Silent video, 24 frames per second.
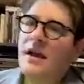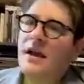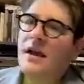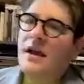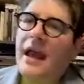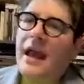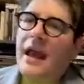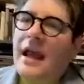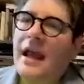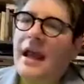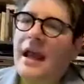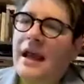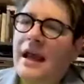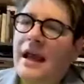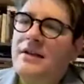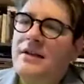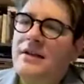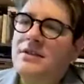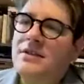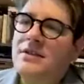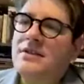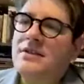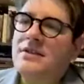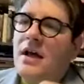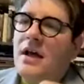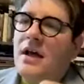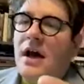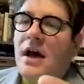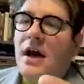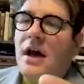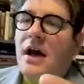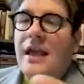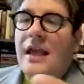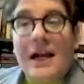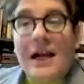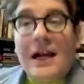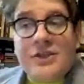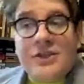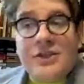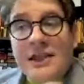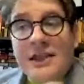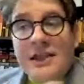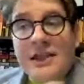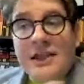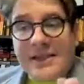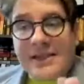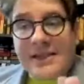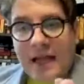And uh, he actually did
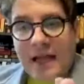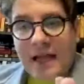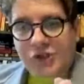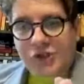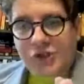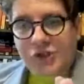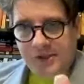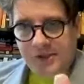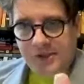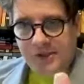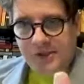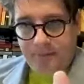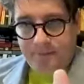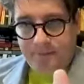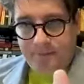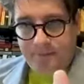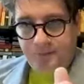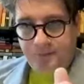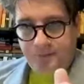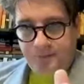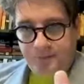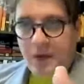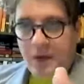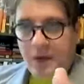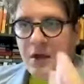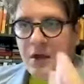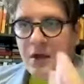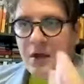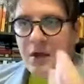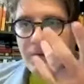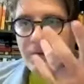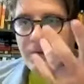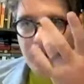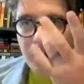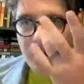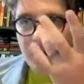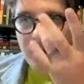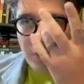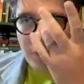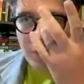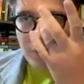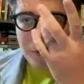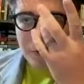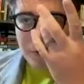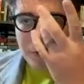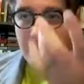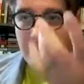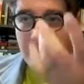sketches for the
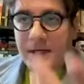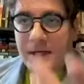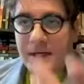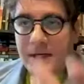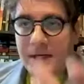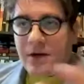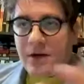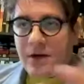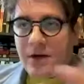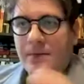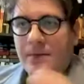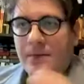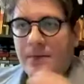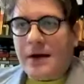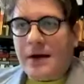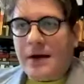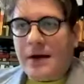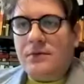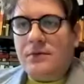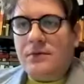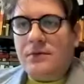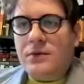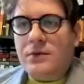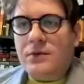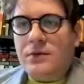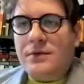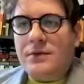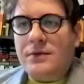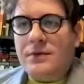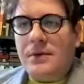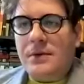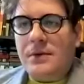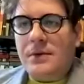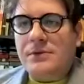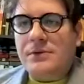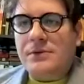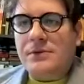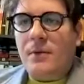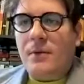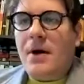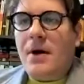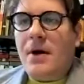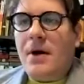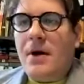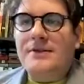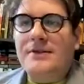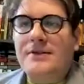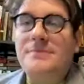first Terminator back when, when, it was much more
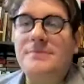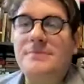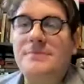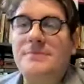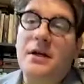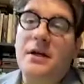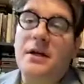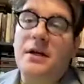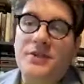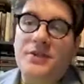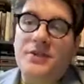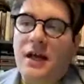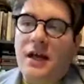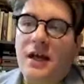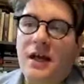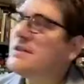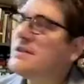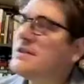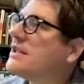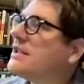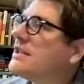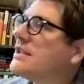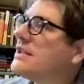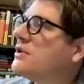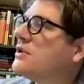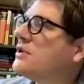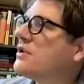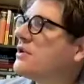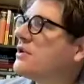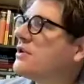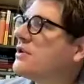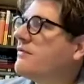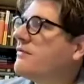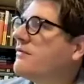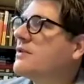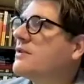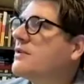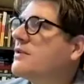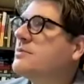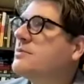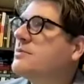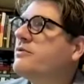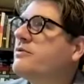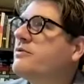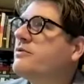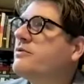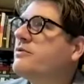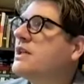modest budget, obviously, when you look at the first
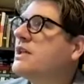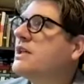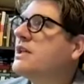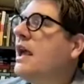movie.